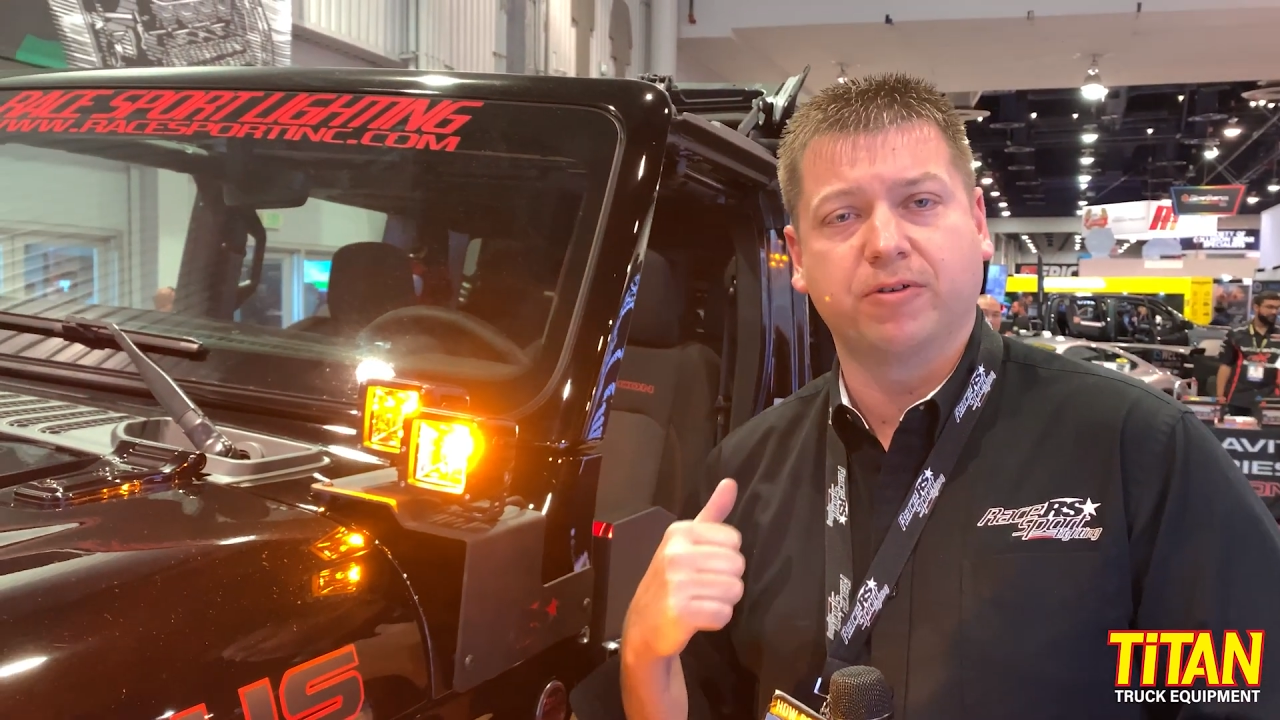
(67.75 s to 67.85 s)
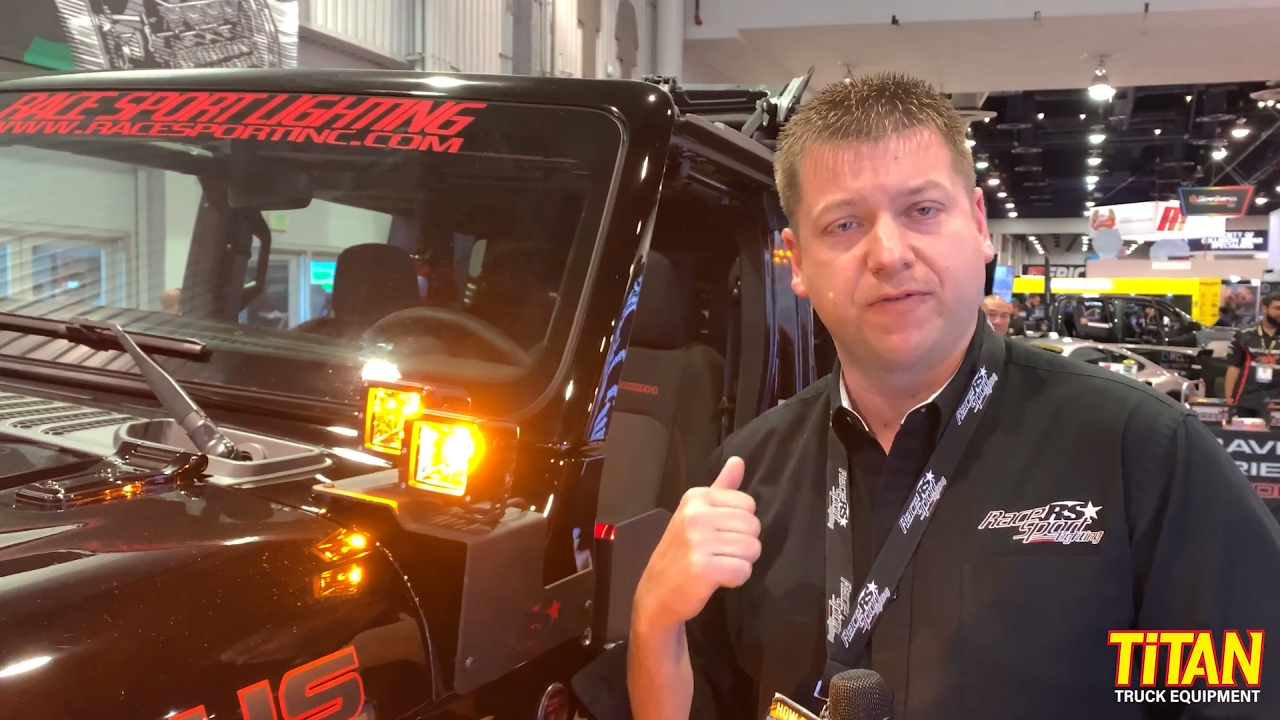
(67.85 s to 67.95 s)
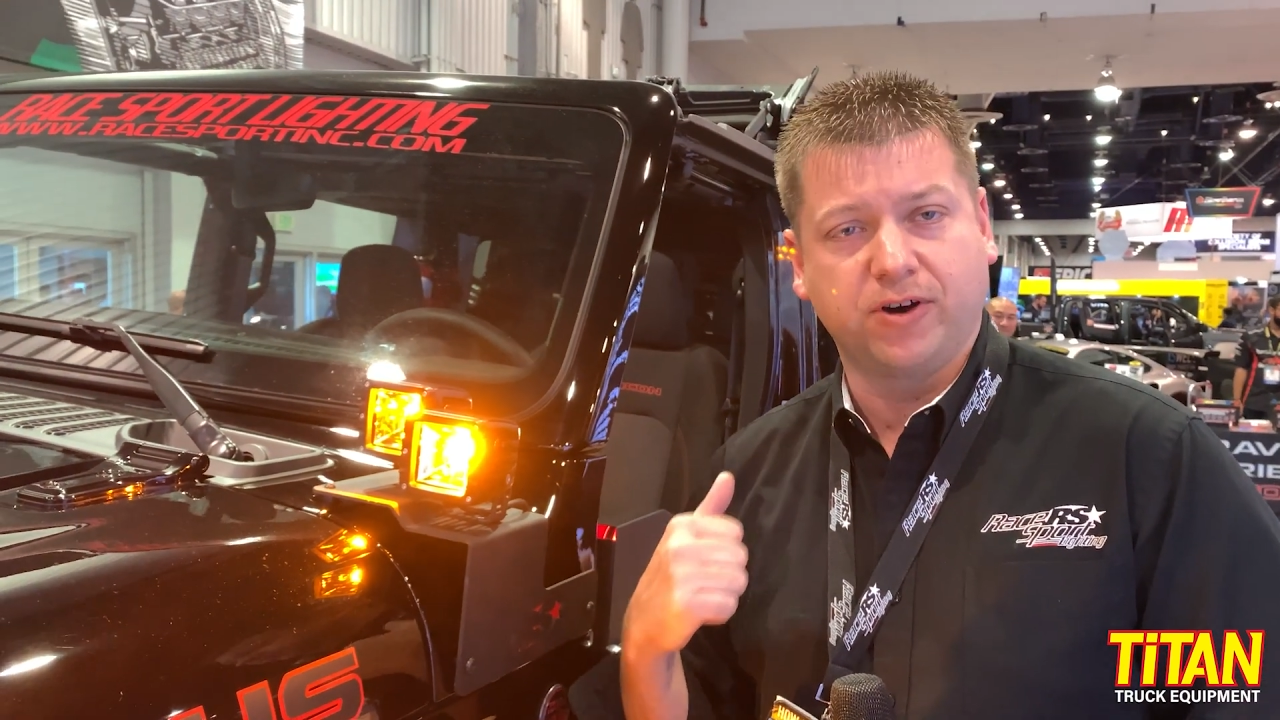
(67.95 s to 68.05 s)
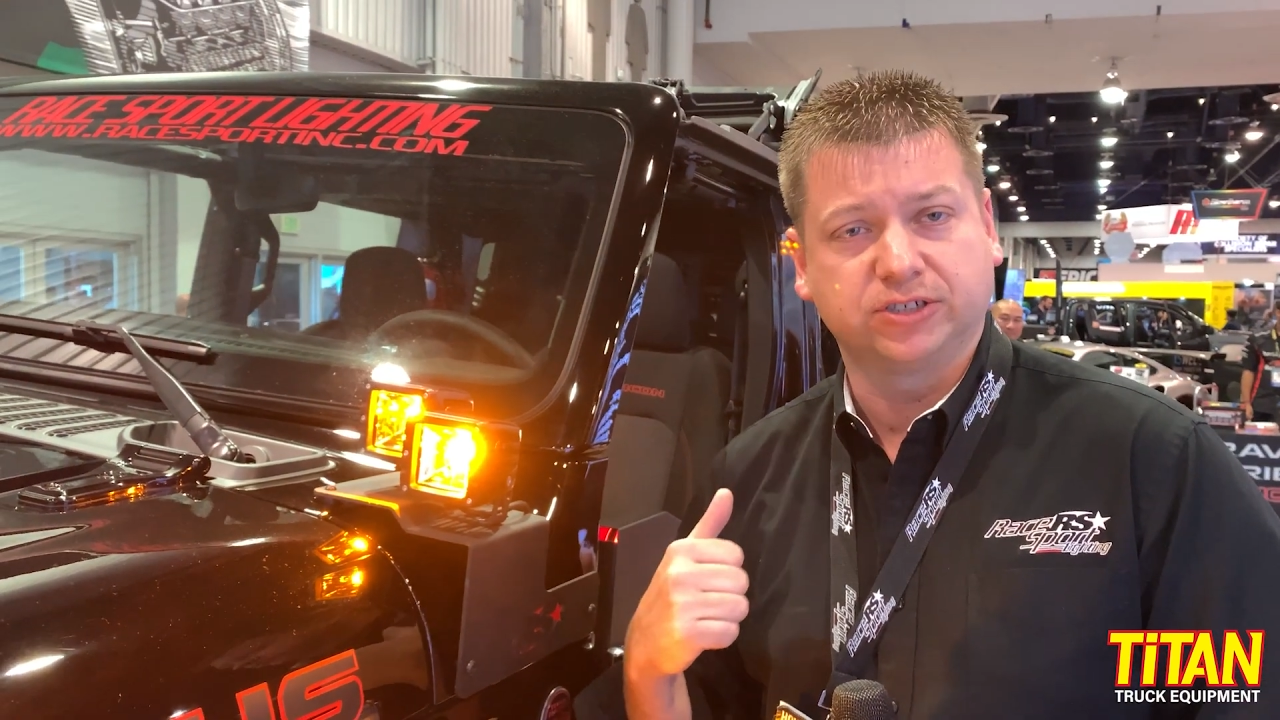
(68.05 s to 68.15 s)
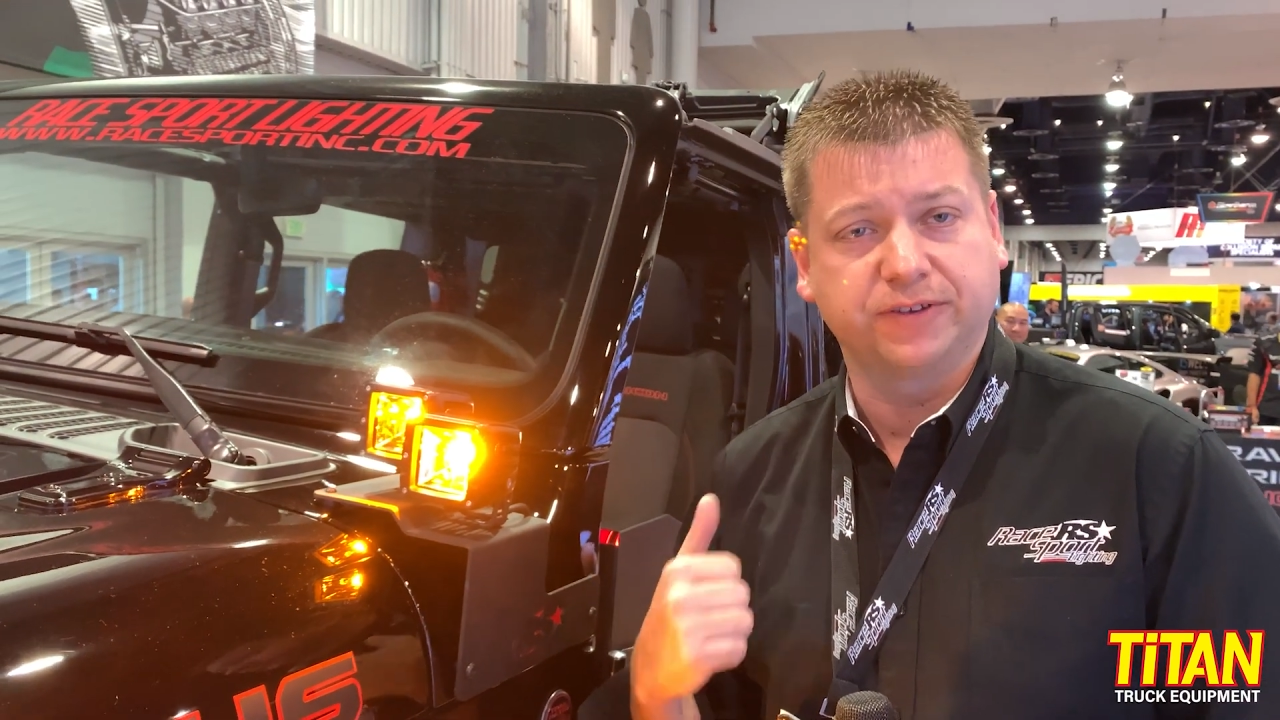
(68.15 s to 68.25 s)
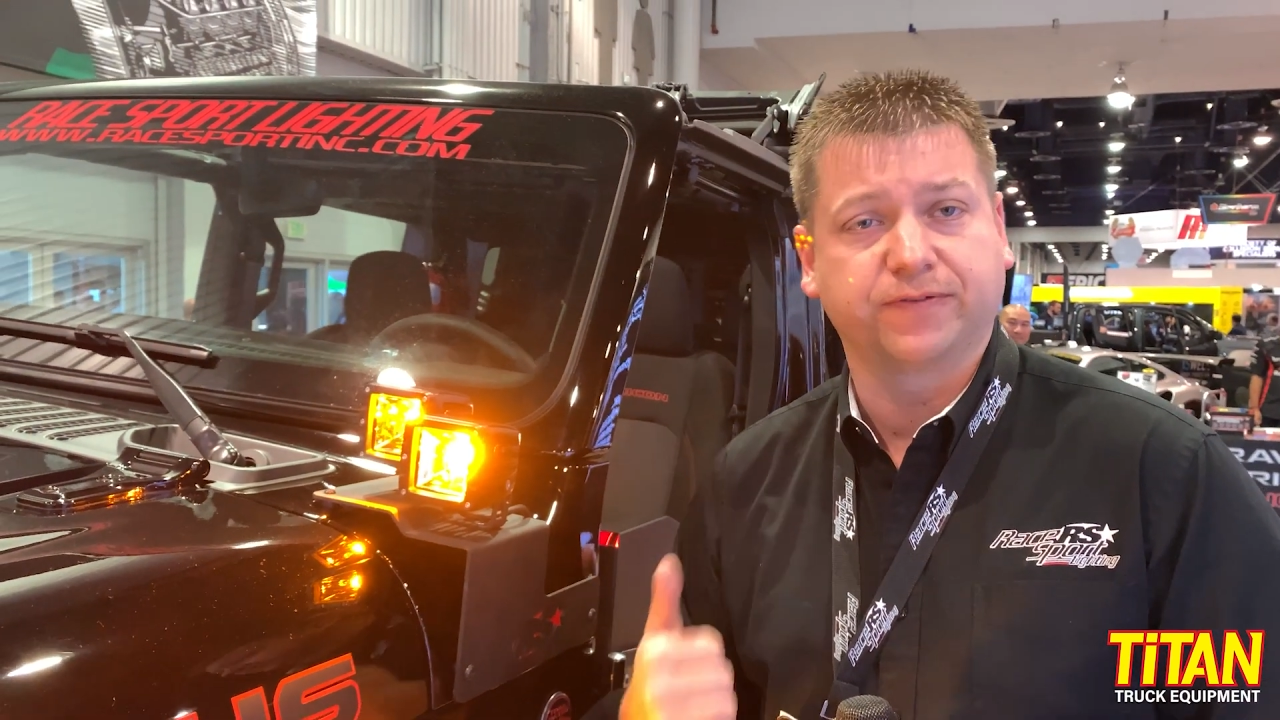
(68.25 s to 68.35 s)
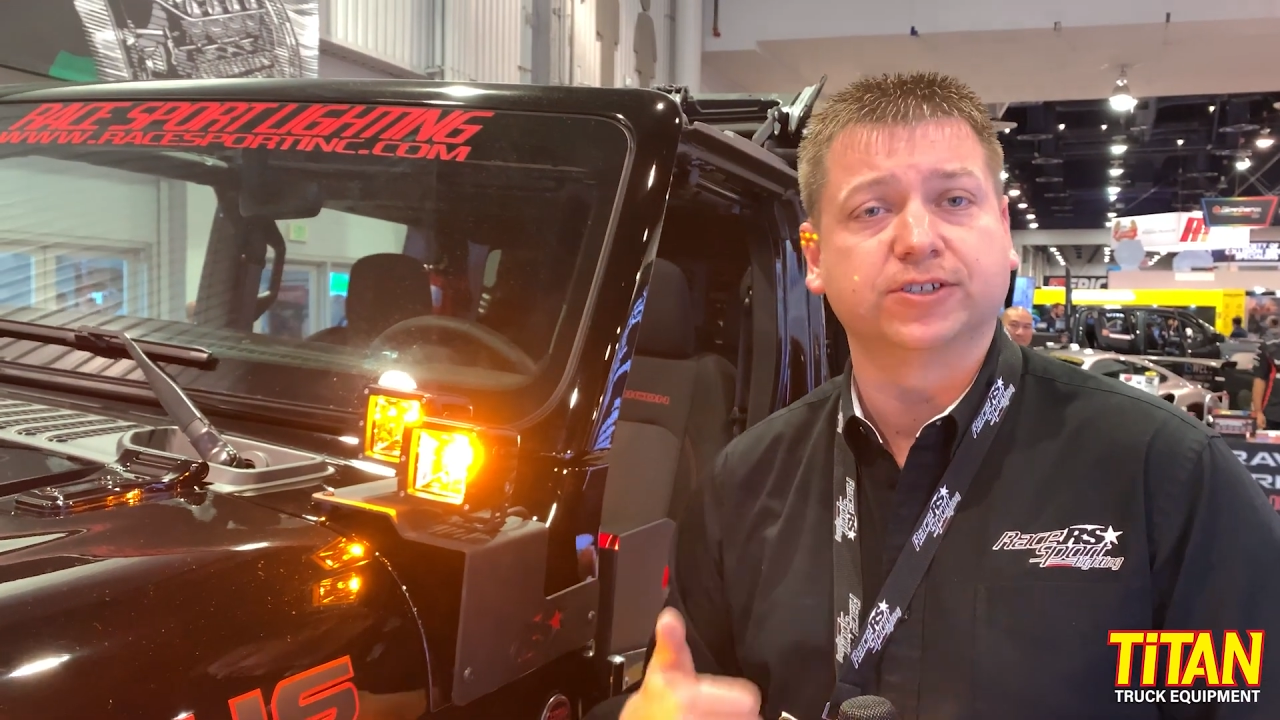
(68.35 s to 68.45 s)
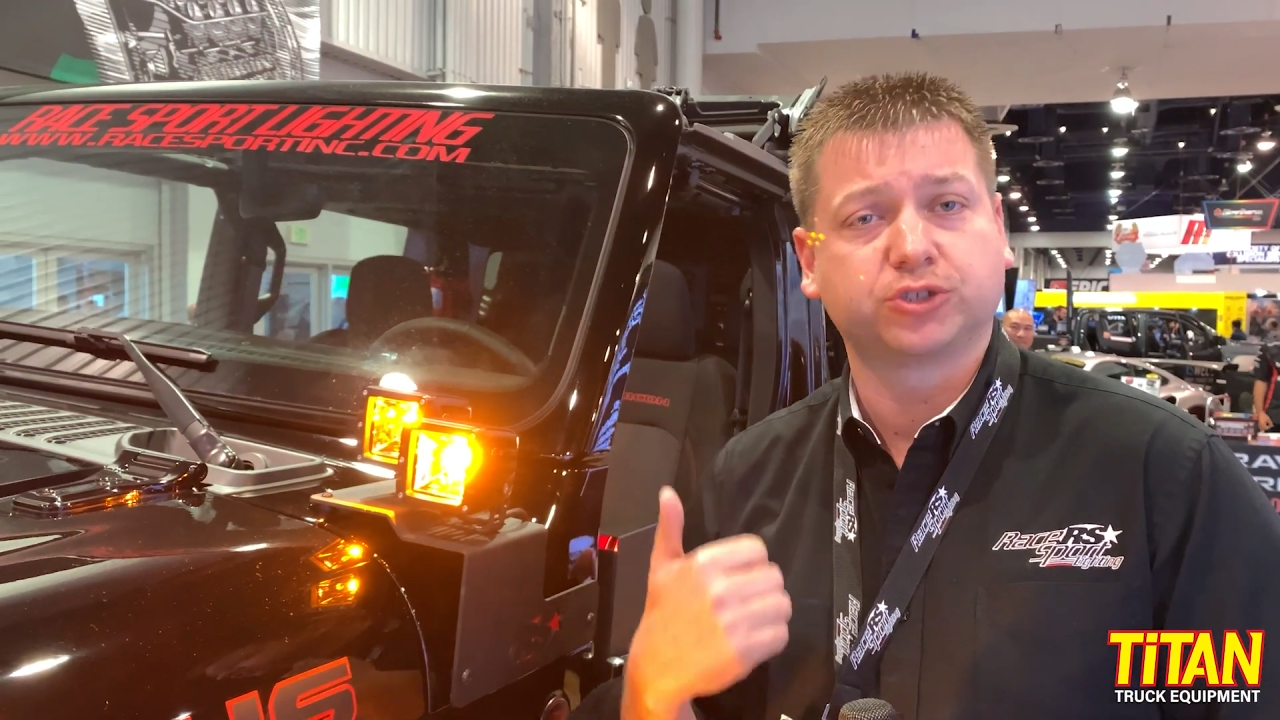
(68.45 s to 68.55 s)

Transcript: reversing for